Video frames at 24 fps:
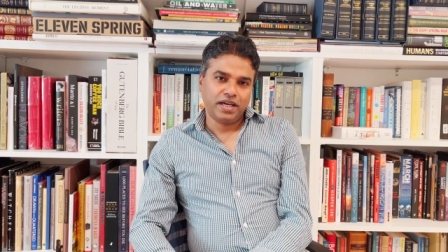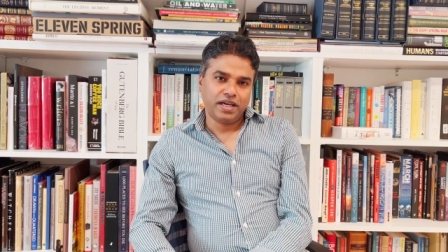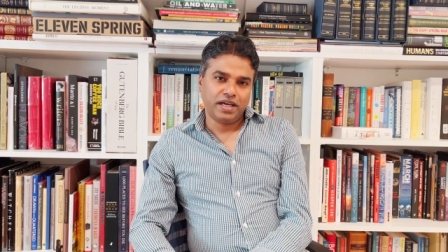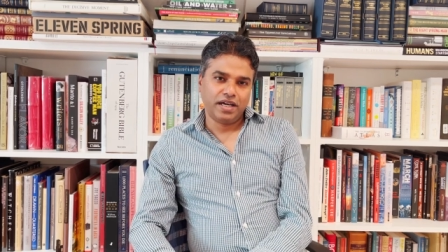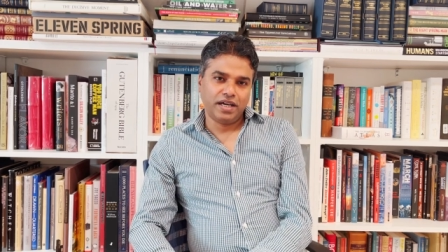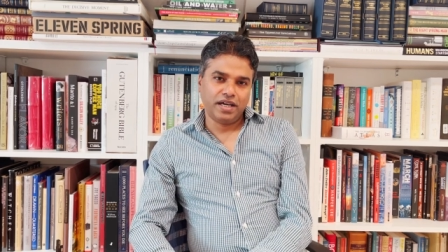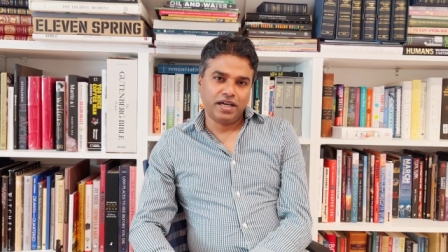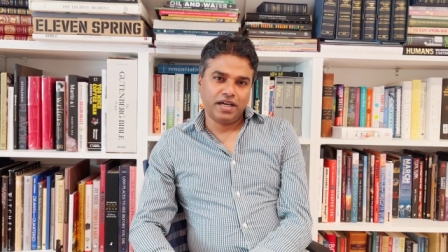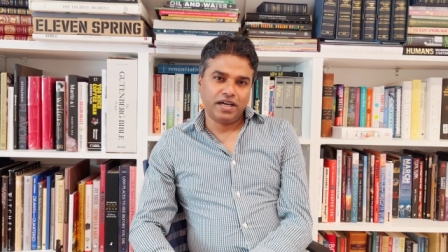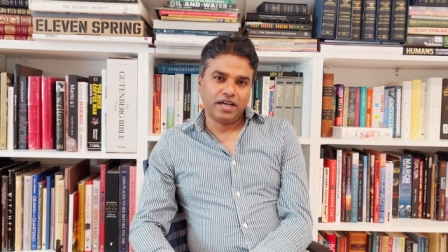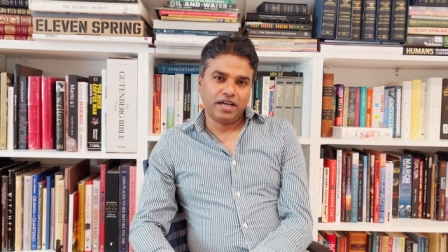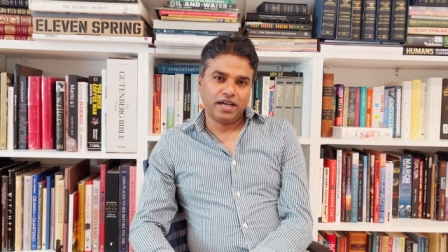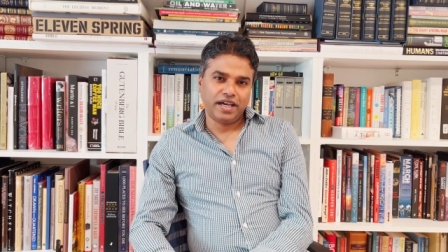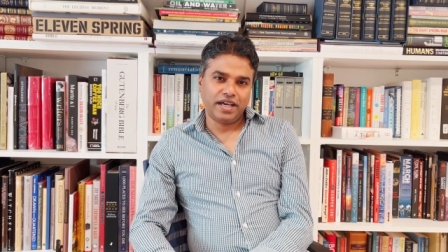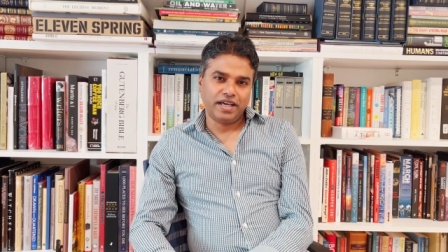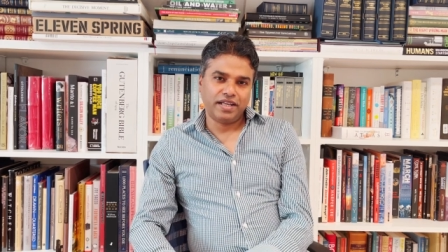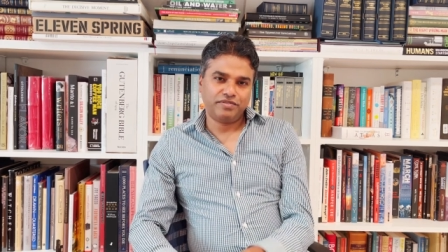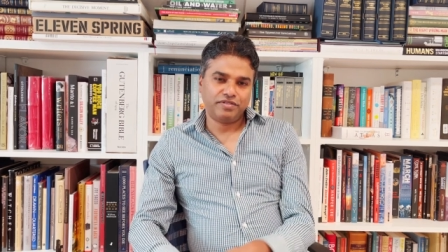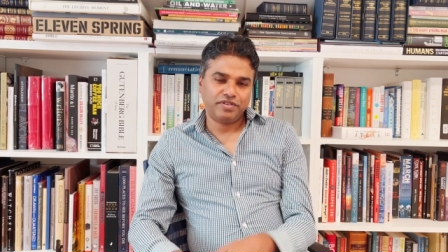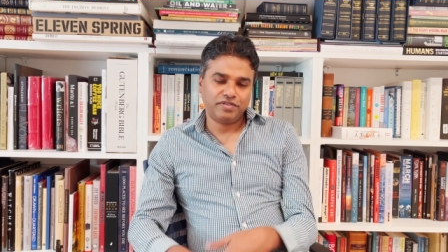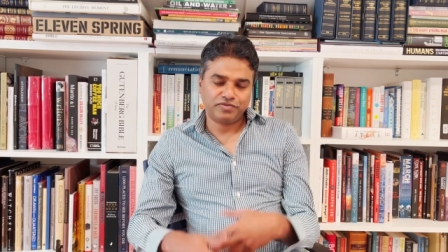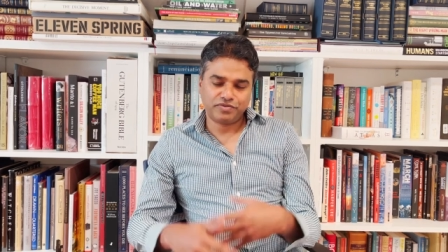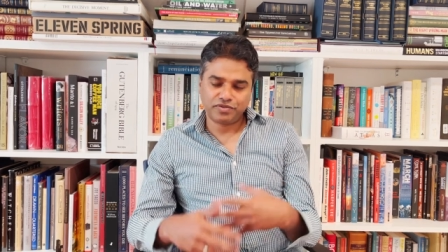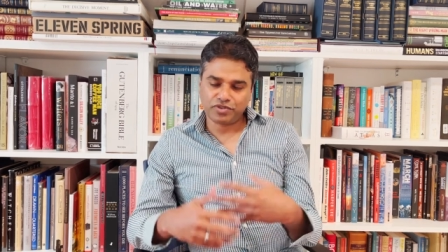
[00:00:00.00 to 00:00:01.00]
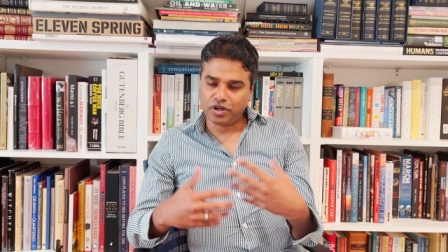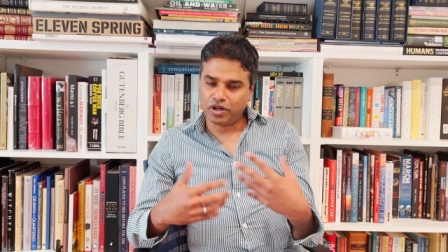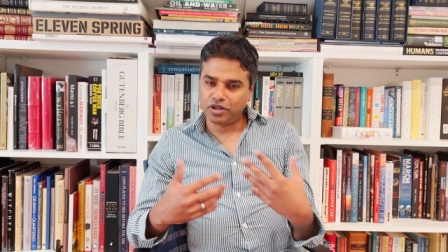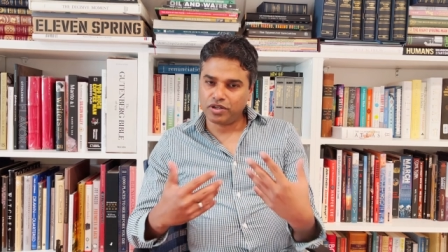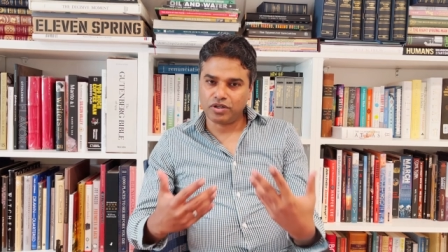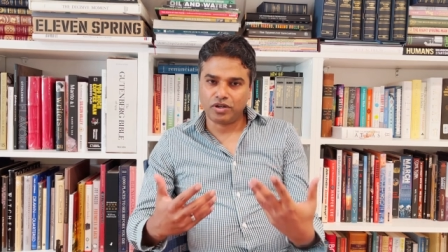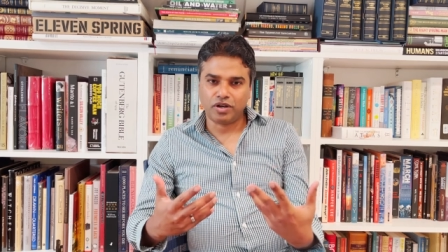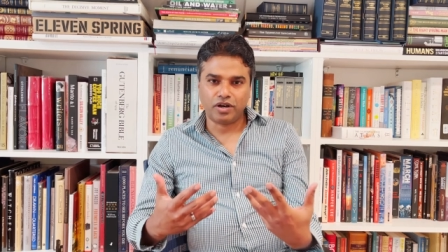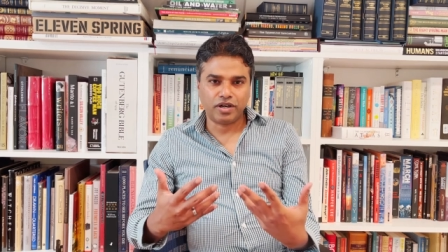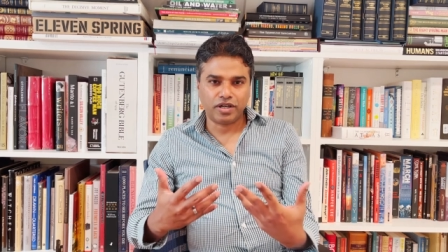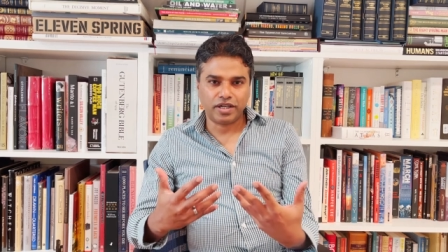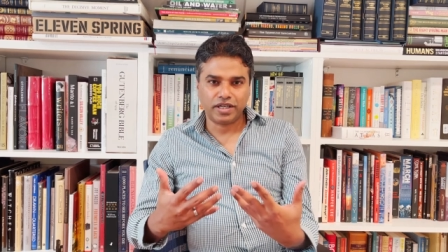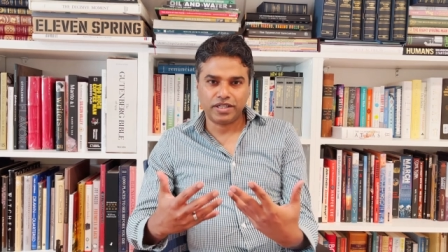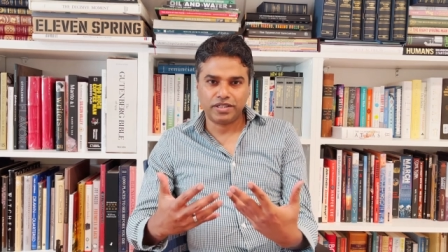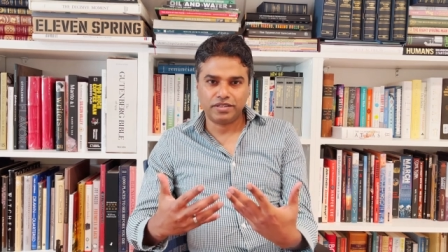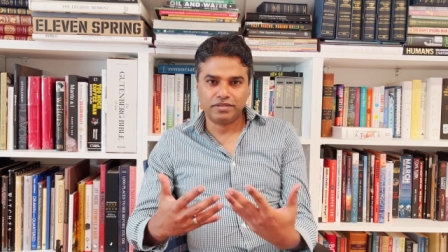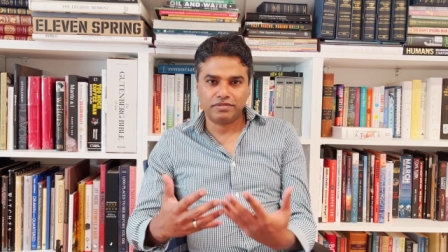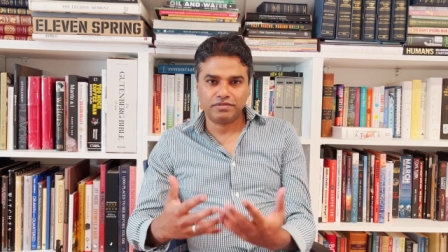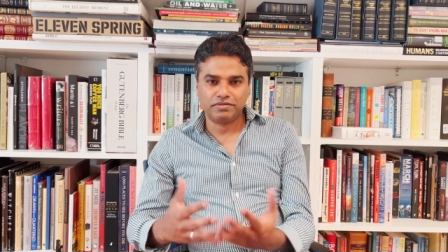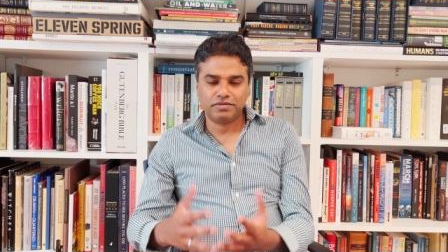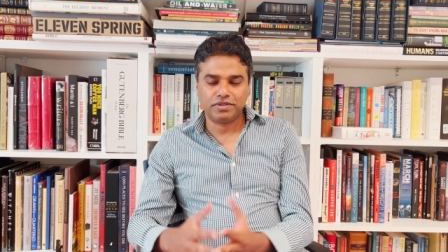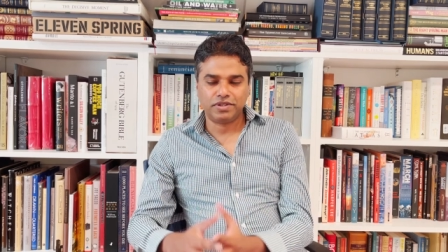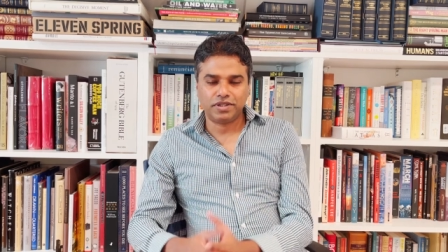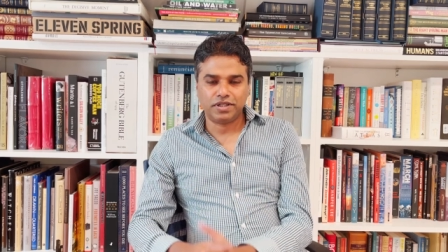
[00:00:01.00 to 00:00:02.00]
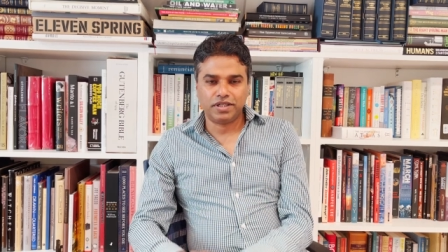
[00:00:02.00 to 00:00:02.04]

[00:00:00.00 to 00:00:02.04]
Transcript: Uh, and we've thought long and